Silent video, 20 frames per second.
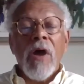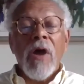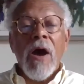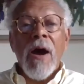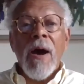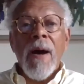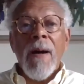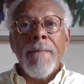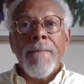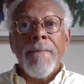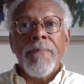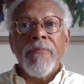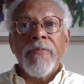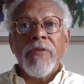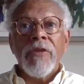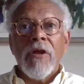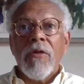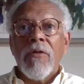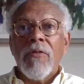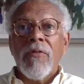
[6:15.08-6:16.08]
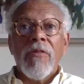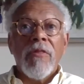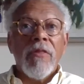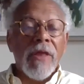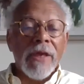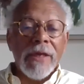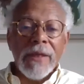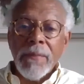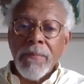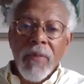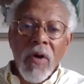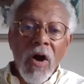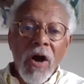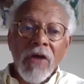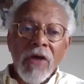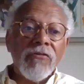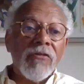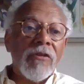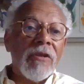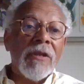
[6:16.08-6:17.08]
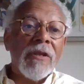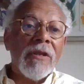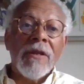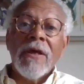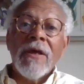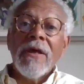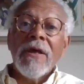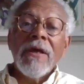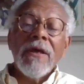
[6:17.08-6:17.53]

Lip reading: like in Boston,